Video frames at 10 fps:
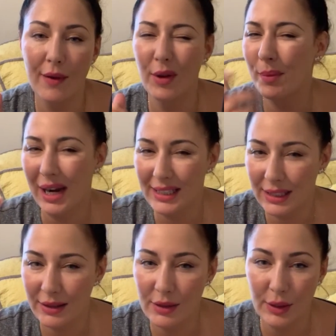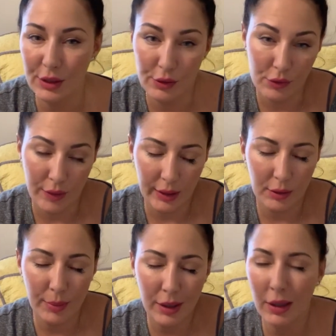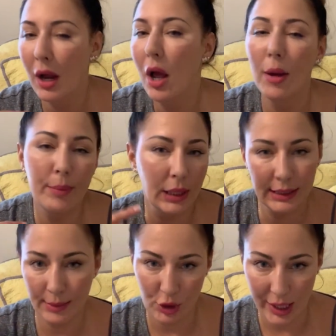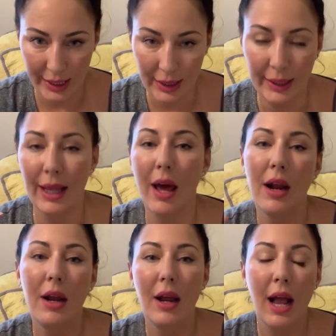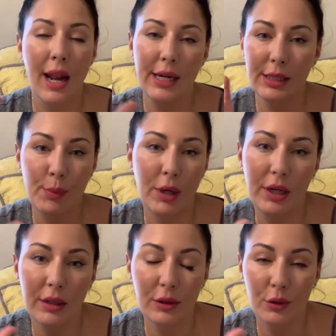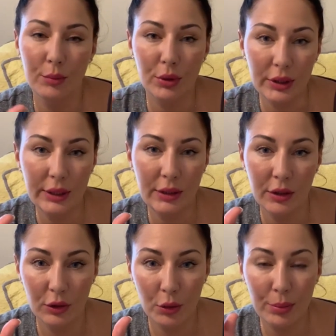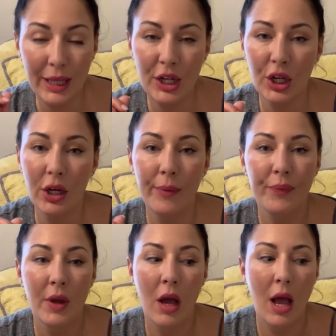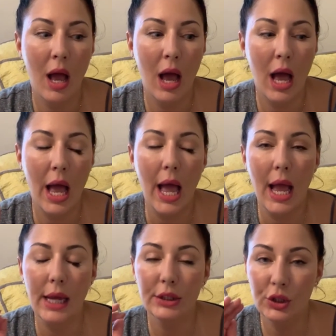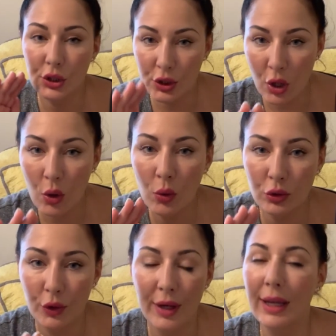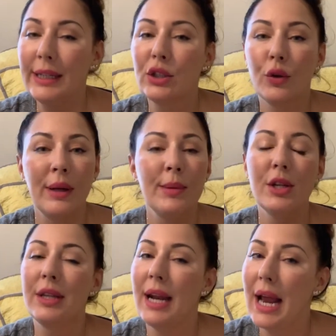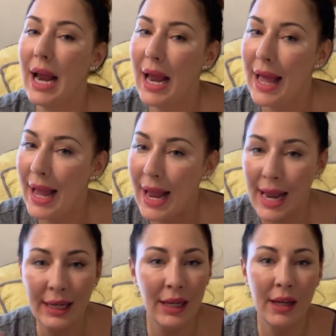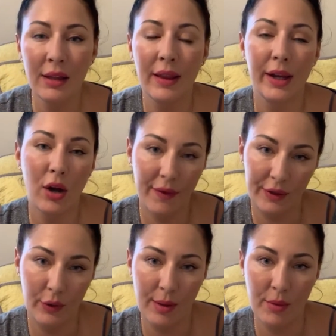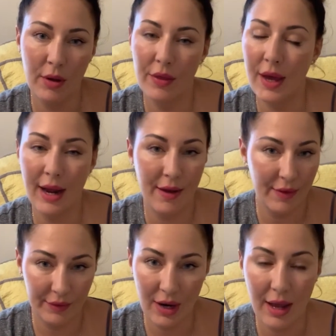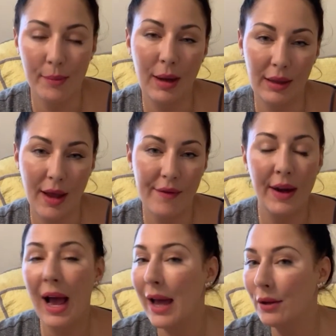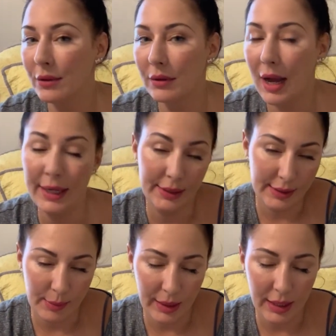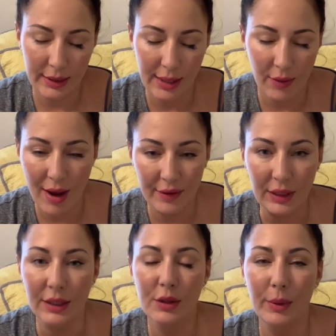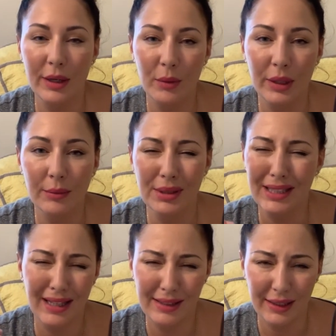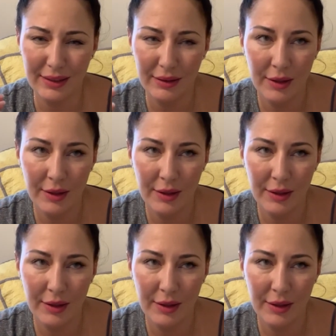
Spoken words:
have it, but I didn't, so I just used regular butter because I'm janky like that. And I just put it in the little bullet, you know, little blender. So it is creamier than any like coffee creamer that I have ever had in my life. And I didn't sweeten it because I don't have anything to sweeten it with besides like